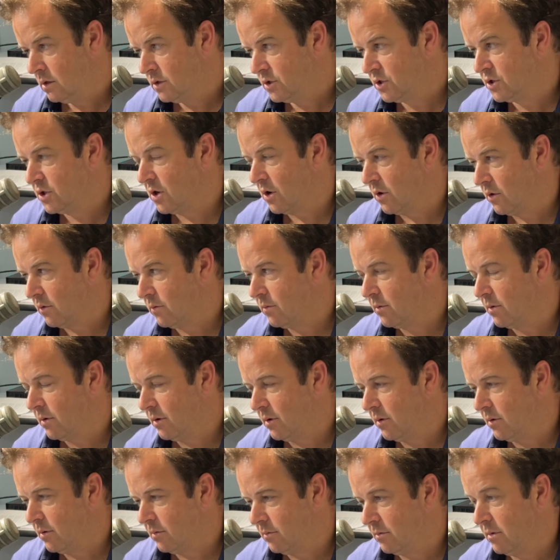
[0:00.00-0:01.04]
So
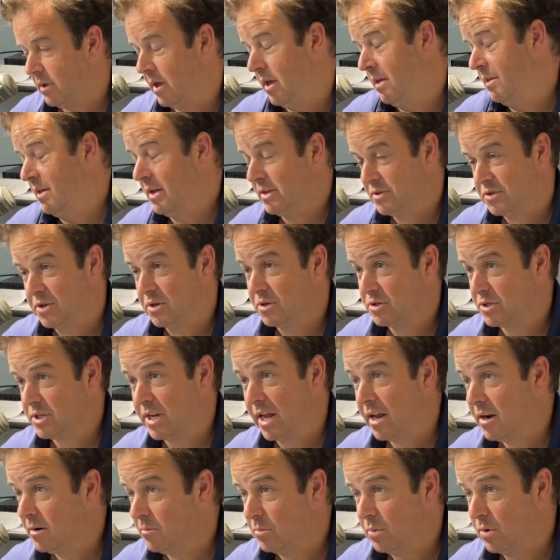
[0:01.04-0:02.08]
then that's
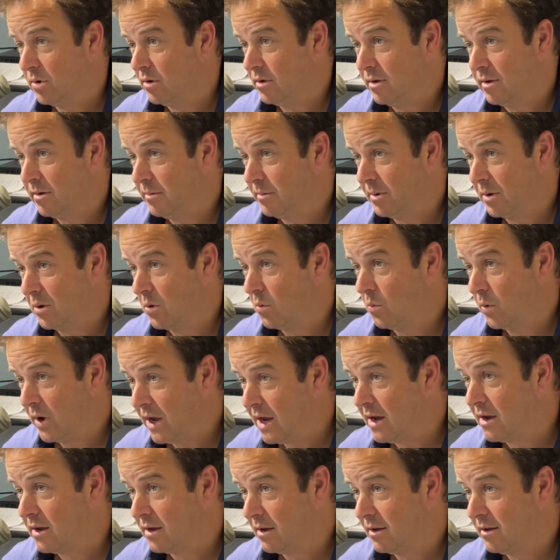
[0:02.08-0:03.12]
understandable. A
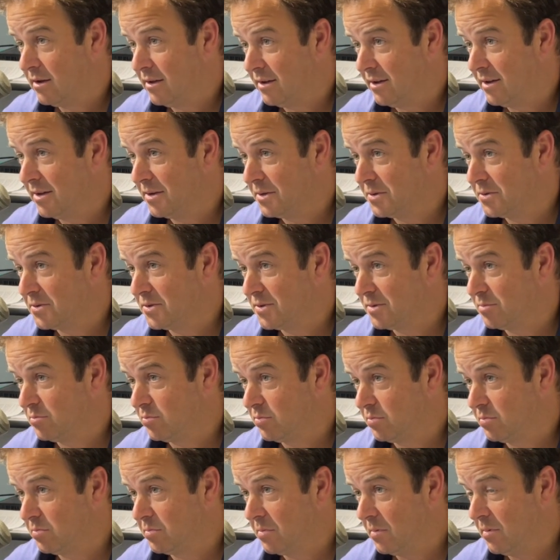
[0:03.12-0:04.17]
week is
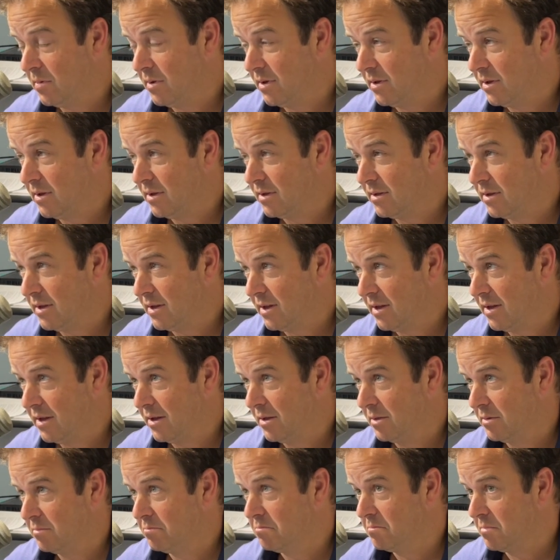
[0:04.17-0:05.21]

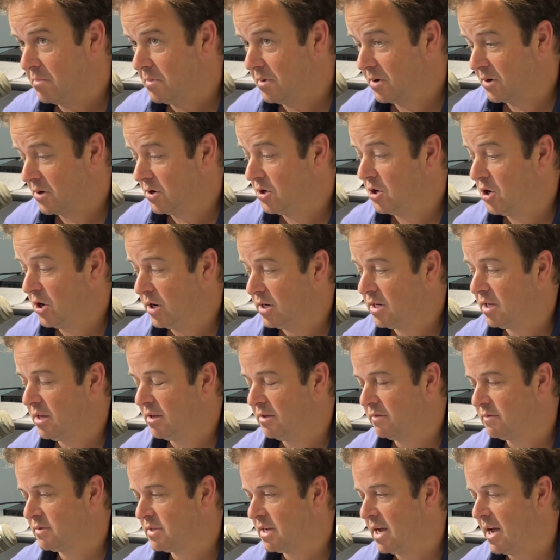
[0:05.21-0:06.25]
a good
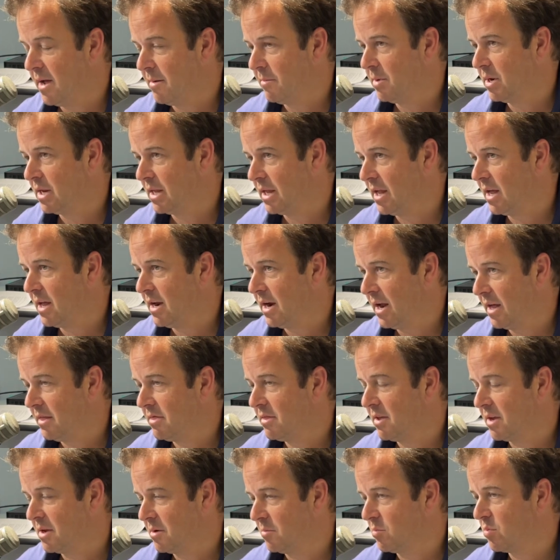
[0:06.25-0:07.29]
deal of time, but again, I
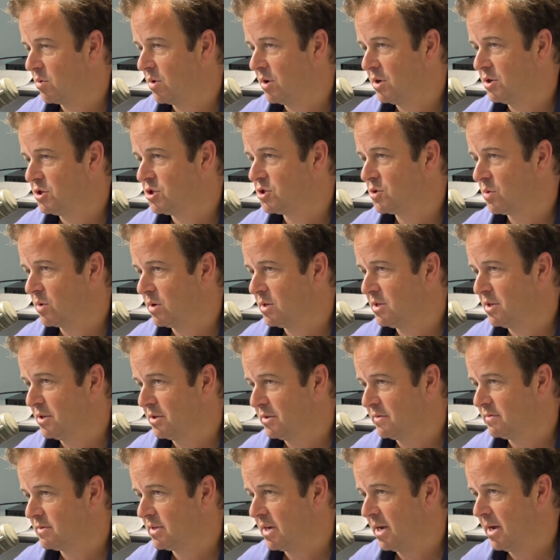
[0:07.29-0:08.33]
think a pretty short deal
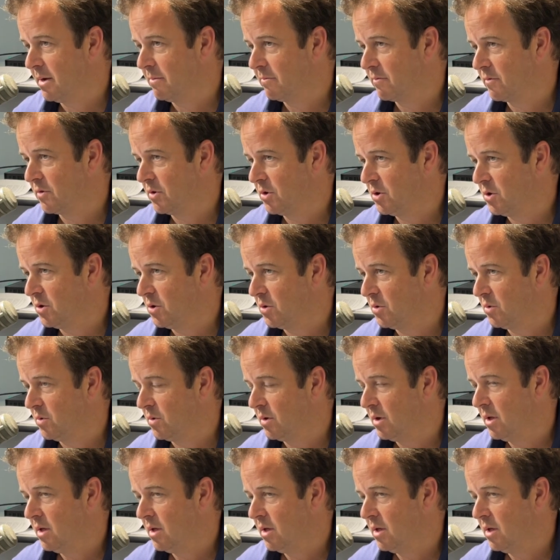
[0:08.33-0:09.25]
of time for you